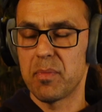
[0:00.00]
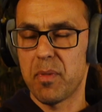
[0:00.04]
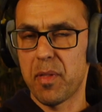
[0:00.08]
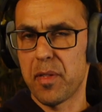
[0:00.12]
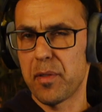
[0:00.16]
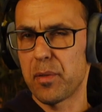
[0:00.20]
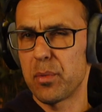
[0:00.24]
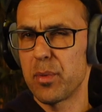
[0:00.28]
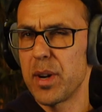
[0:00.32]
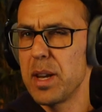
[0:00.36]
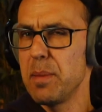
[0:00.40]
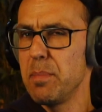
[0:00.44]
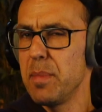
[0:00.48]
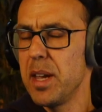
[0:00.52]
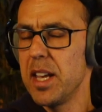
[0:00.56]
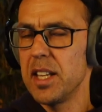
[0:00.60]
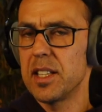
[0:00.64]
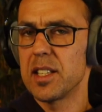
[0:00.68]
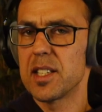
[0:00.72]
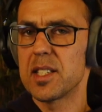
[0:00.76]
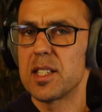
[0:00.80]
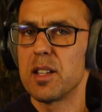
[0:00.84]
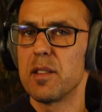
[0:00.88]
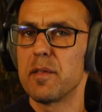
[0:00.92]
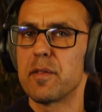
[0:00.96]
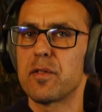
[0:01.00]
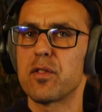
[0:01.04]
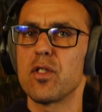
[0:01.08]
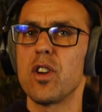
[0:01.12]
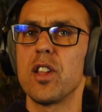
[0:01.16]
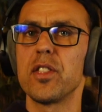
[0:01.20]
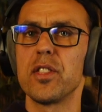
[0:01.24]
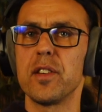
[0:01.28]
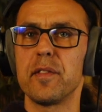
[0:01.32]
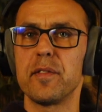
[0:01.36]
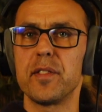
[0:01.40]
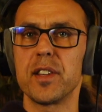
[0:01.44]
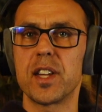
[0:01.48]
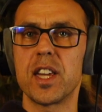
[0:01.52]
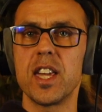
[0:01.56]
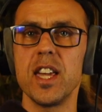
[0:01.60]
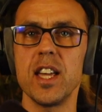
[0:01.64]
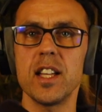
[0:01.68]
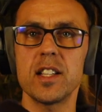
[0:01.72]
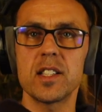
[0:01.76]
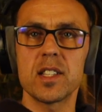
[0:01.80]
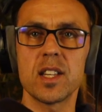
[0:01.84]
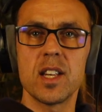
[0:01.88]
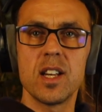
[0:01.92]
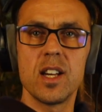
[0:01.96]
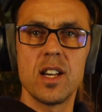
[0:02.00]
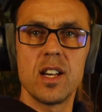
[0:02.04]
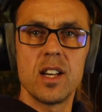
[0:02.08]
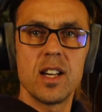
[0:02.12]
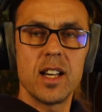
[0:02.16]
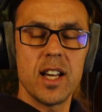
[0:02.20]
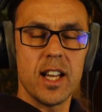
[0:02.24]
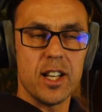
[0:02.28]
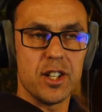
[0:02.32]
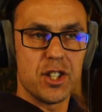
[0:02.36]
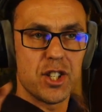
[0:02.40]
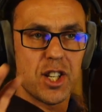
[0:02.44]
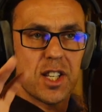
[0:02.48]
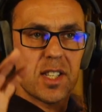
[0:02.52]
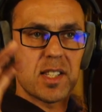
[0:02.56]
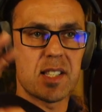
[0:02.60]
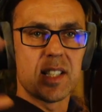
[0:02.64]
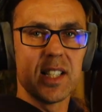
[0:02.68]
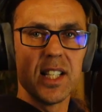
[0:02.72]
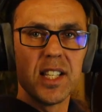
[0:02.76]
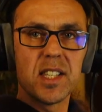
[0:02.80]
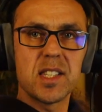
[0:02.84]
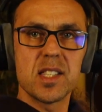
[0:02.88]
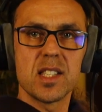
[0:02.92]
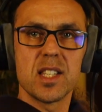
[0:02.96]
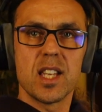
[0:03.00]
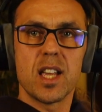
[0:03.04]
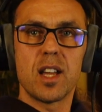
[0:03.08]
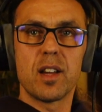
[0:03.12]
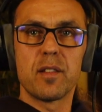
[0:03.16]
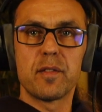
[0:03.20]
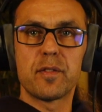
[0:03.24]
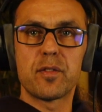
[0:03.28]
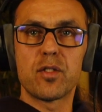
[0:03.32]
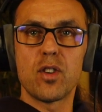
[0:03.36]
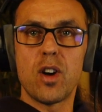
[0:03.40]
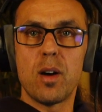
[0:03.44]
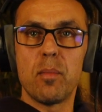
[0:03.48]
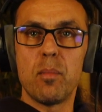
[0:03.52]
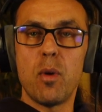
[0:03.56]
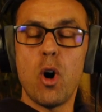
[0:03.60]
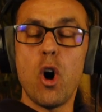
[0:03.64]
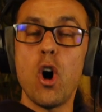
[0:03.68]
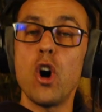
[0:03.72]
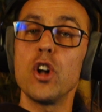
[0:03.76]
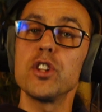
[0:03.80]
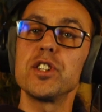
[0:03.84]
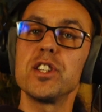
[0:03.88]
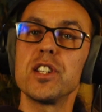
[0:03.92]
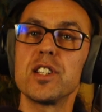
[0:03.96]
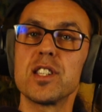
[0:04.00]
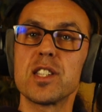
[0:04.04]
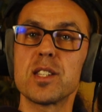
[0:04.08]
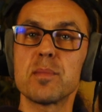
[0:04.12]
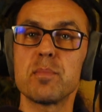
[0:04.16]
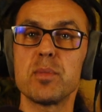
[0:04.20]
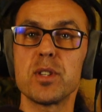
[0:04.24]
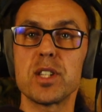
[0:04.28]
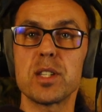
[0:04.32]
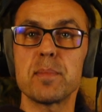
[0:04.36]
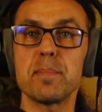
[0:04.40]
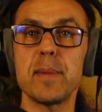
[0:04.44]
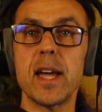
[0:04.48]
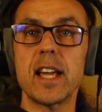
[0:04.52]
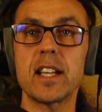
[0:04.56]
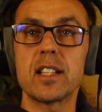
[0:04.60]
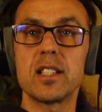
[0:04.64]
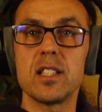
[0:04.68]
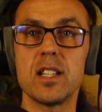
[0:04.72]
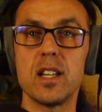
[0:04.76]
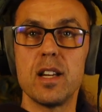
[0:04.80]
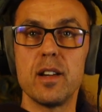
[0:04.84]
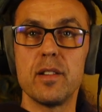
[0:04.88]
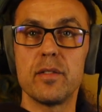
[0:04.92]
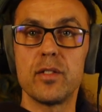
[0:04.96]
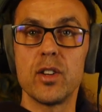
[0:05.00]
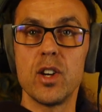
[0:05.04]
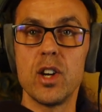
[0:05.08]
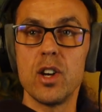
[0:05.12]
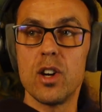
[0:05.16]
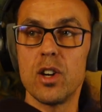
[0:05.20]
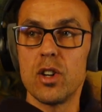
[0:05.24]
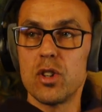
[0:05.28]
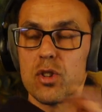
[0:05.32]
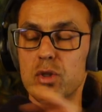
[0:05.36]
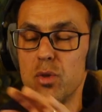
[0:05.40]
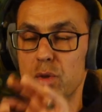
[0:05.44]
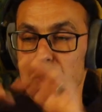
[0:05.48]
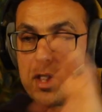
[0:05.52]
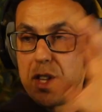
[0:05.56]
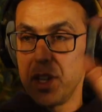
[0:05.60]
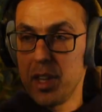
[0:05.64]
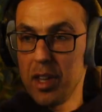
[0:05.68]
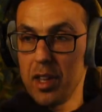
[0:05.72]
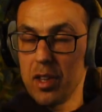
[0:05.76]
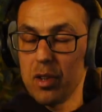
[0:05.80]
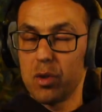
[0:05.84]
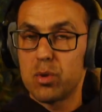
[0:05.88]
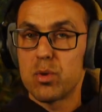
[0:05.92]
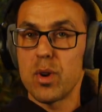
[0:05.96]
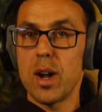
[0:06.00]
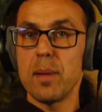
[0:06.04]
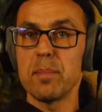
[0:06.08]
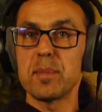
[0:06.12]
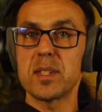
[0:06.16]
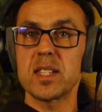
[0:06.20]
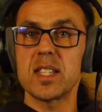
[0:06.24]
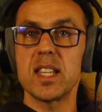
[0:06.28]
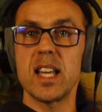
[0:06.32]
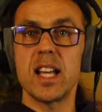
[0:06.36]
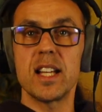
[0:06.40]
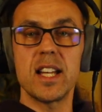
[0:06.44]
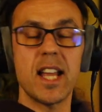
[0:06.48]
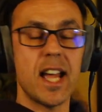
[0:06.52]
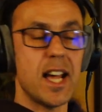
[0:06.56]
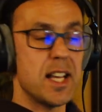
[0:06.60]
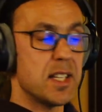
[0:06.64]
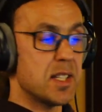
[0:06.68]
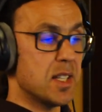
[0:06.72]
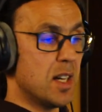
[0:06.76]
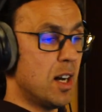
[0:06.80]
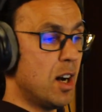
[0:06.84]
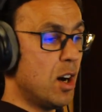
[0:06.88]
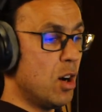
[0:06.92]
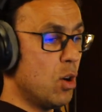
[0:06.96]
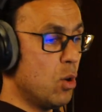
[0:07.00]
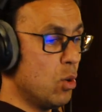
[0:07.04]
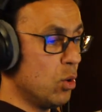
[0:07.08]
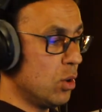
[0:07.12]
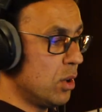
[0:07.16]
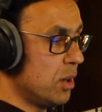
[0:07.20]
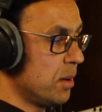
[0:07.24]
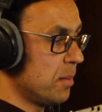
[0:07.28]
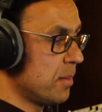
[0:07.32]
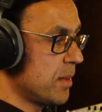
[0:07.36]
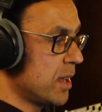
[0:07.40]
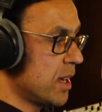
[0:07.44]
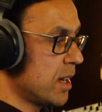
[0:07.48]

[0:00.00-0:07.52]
3 meters in front of the kit, and just listening from audience perspective to the drum set as a whole.